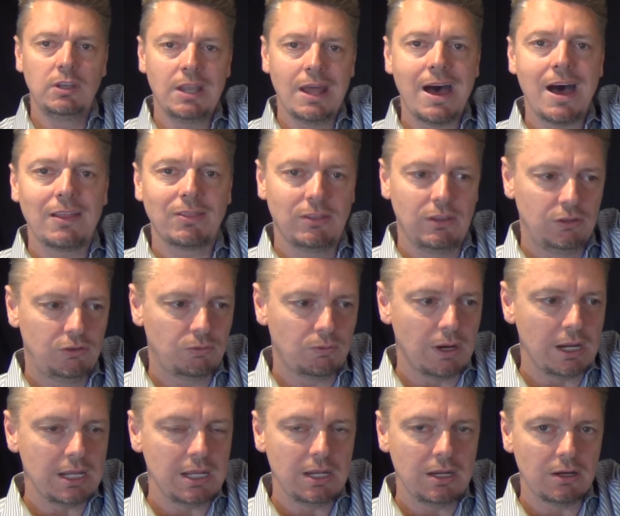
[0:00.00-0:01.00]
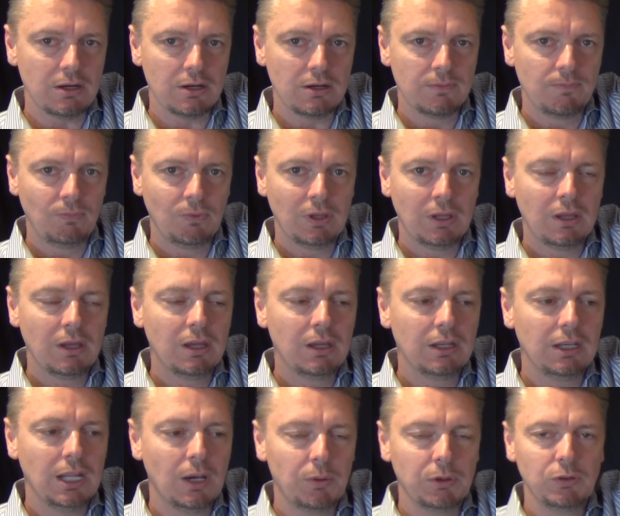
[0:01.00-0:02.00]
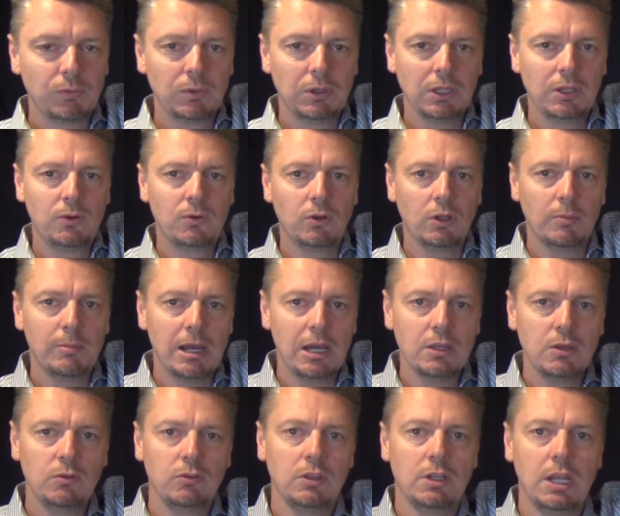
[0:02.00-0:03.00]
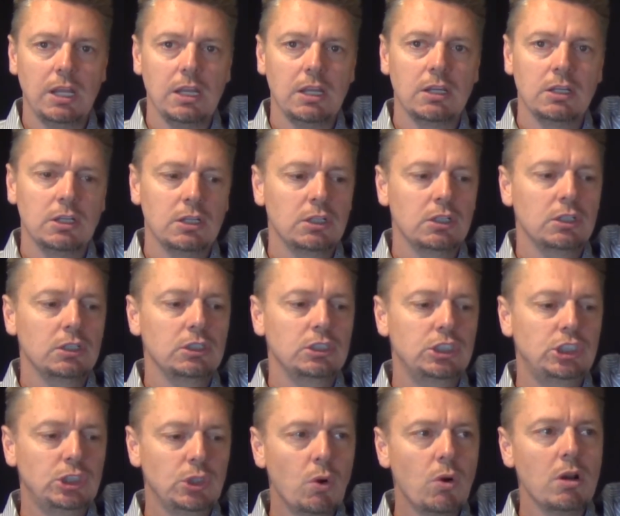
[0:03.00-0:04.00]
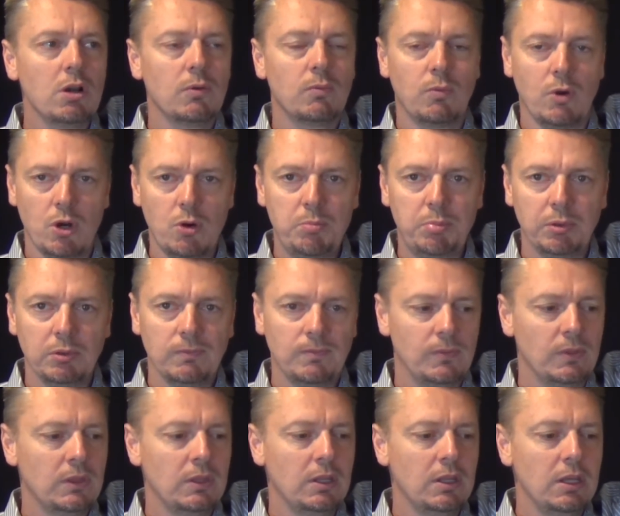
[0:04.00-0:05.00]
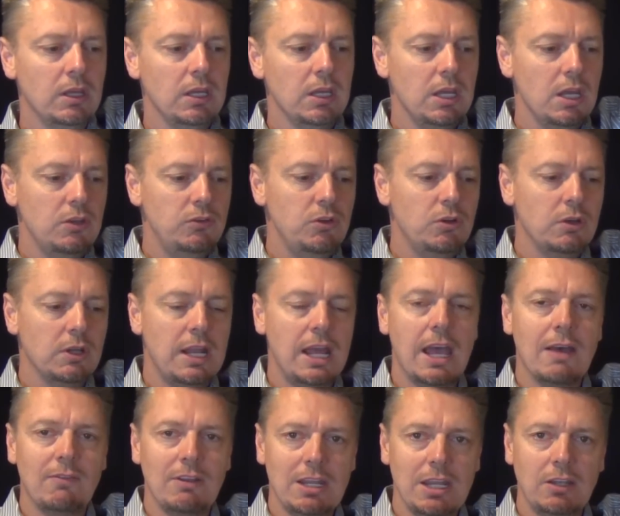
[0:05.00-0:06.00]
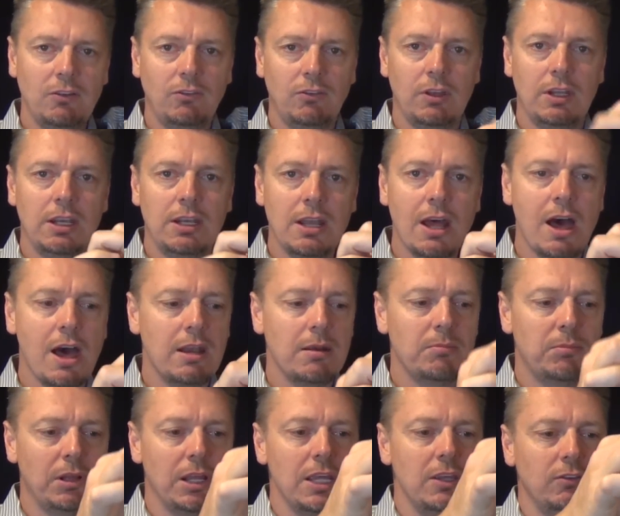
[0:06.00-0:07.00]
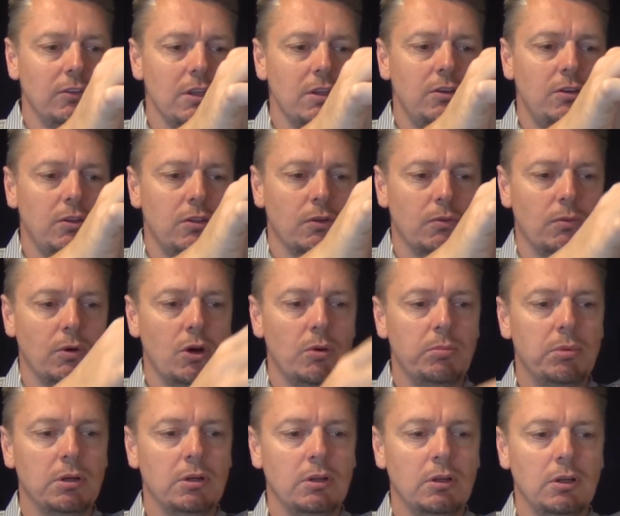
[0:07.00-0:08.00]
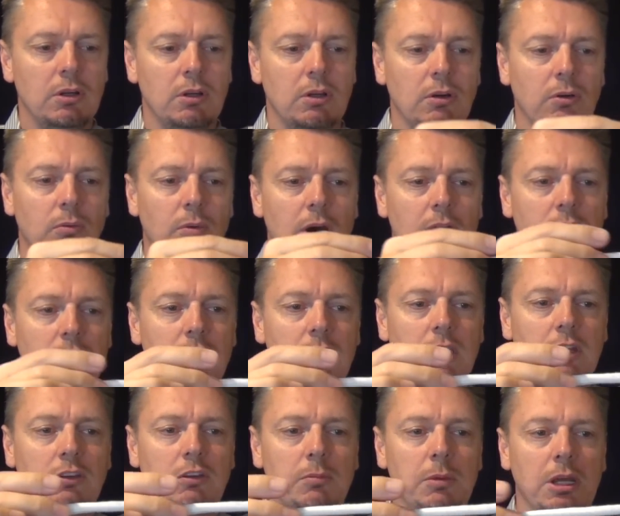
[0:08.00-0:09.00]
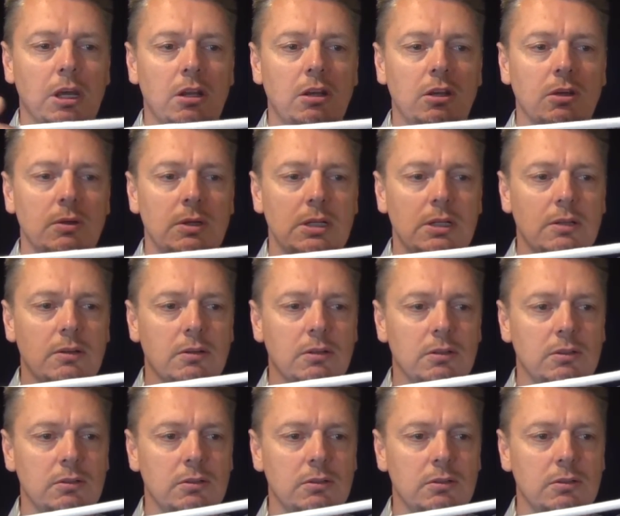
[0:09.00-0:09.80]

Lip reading: knot that's right here. Now what's really cool about using a short rope is you can have an instant knot placed into the rope. Watch this, let me undo it.